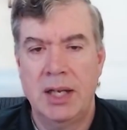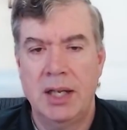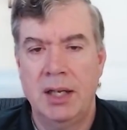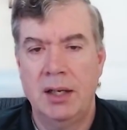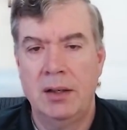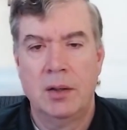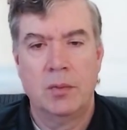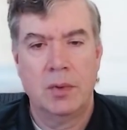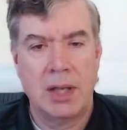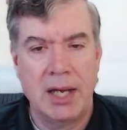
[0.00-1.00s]
getting
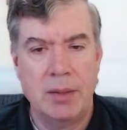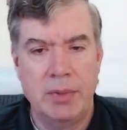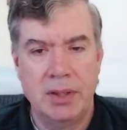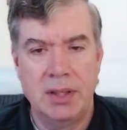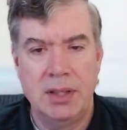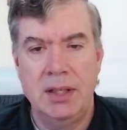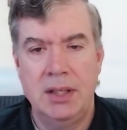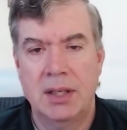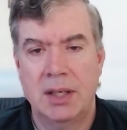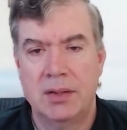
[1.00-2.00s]

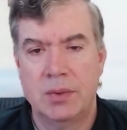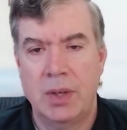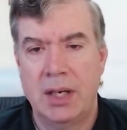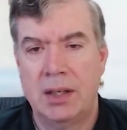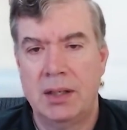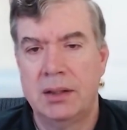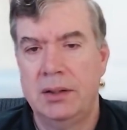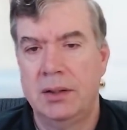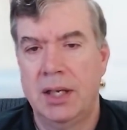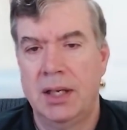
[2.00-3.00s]
reliability as
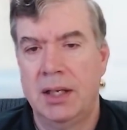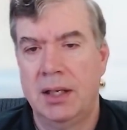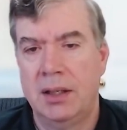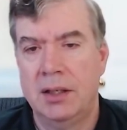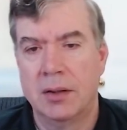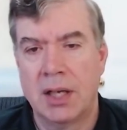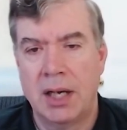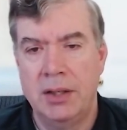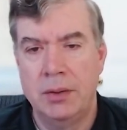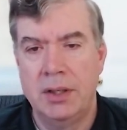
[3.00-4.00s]
well. You're getting
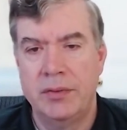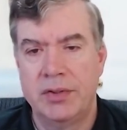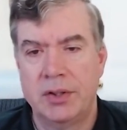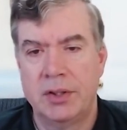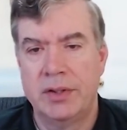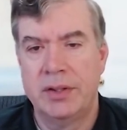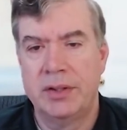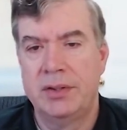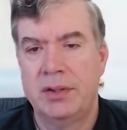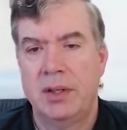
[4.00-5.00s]
continuity of
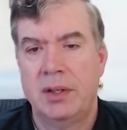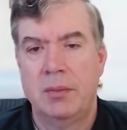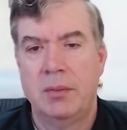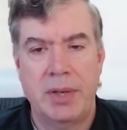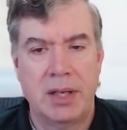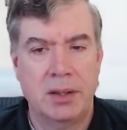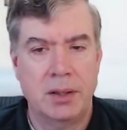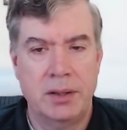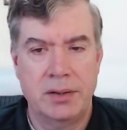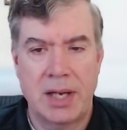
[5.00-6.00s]
service,
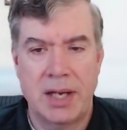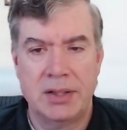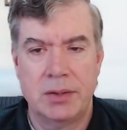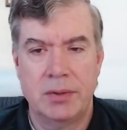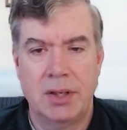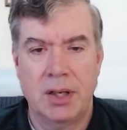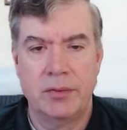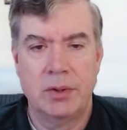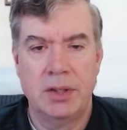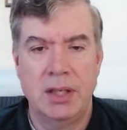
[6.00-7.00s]
better disaster
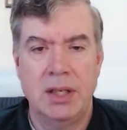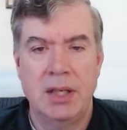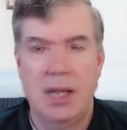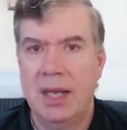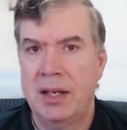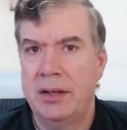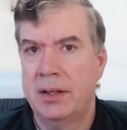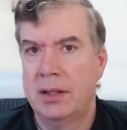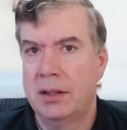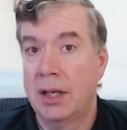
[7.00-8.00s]
recovery,
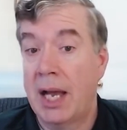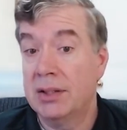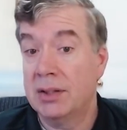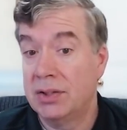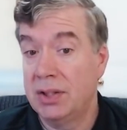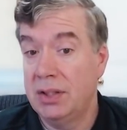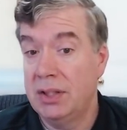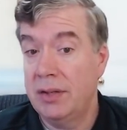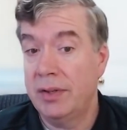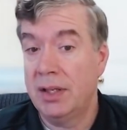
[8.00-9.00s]
and actually a
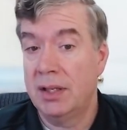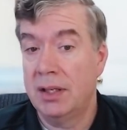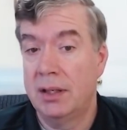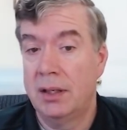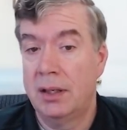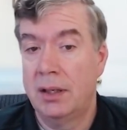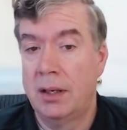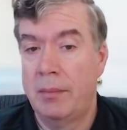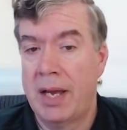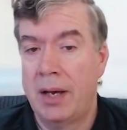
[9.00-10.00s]
significant
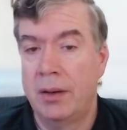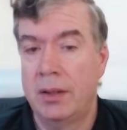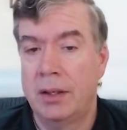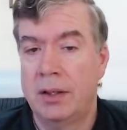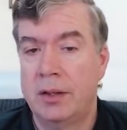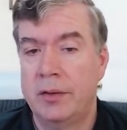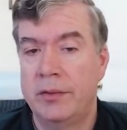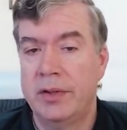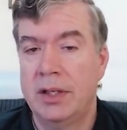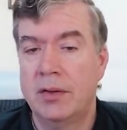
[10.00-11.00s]
amount
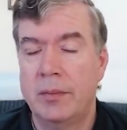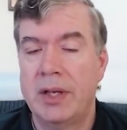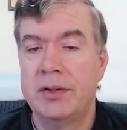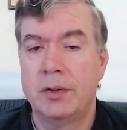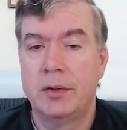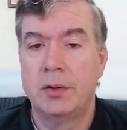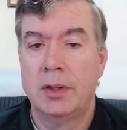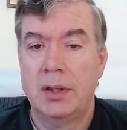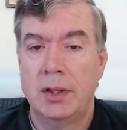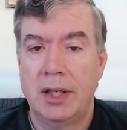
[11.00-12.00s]
of
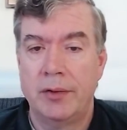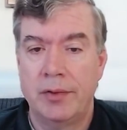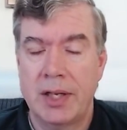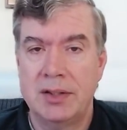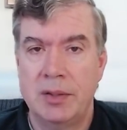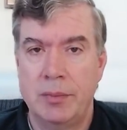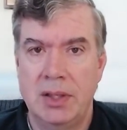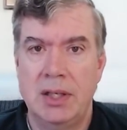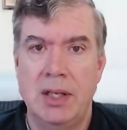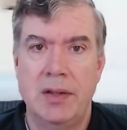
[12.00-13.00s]
incremental
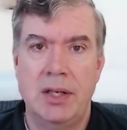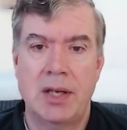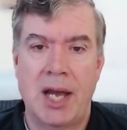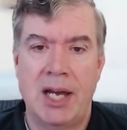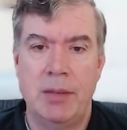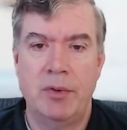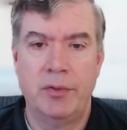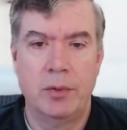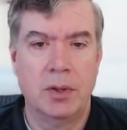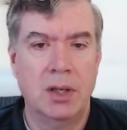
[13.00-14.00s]
flexibility than you had
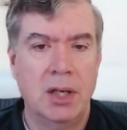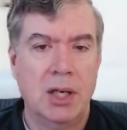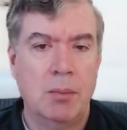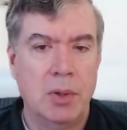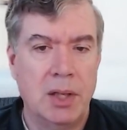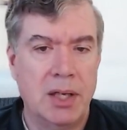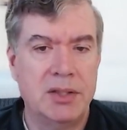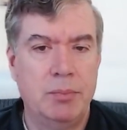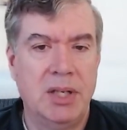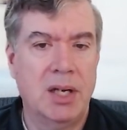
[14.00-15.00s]
before.
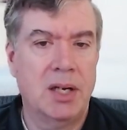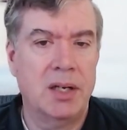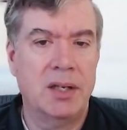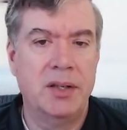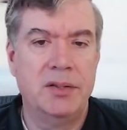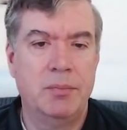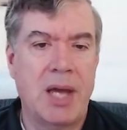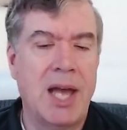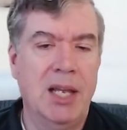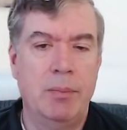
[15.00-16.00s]
Plus, because
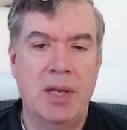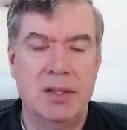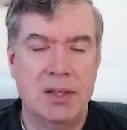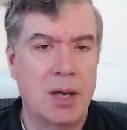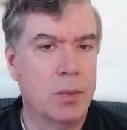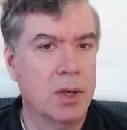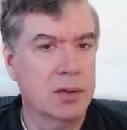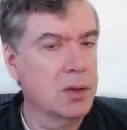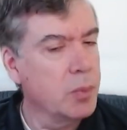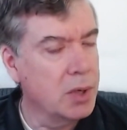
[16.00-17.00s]
packet-based
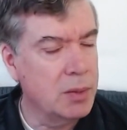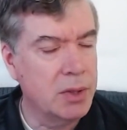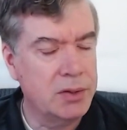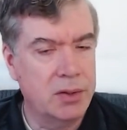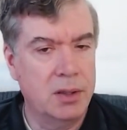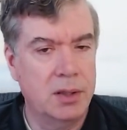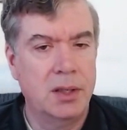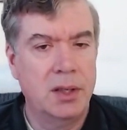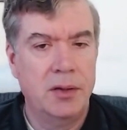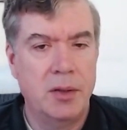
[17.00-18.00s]
networks are pretty much
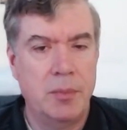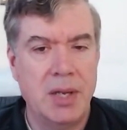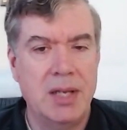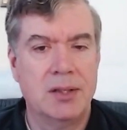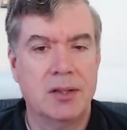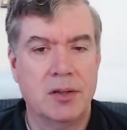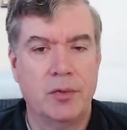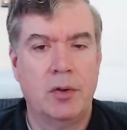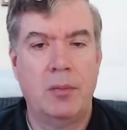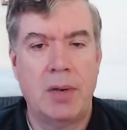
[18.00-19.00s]
the basis
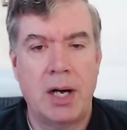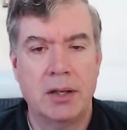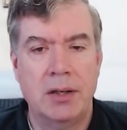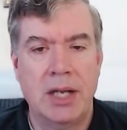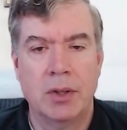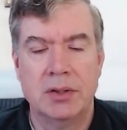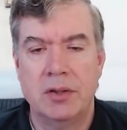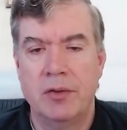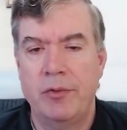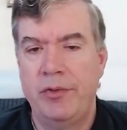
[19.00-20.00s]
of all modern networks,
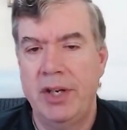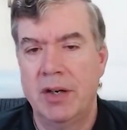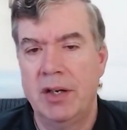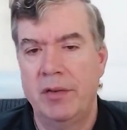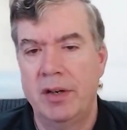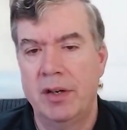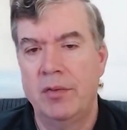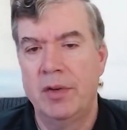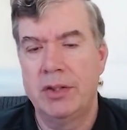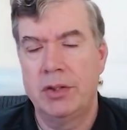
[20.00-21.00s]
there's a very,
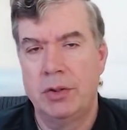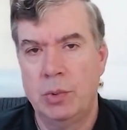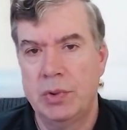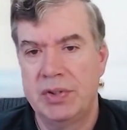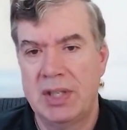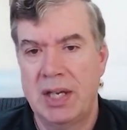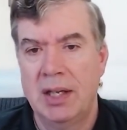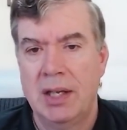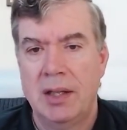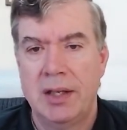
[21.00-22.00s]
very rich tool
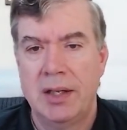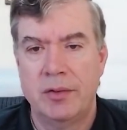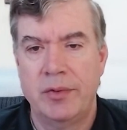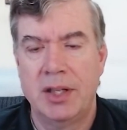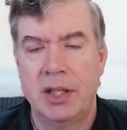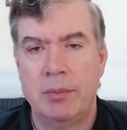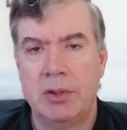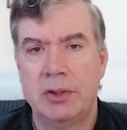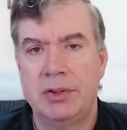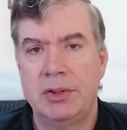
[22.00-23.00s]
set that's
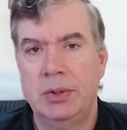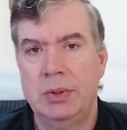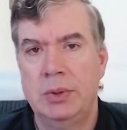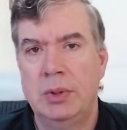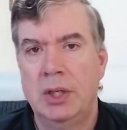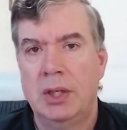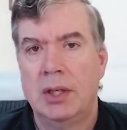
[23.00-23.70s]
available to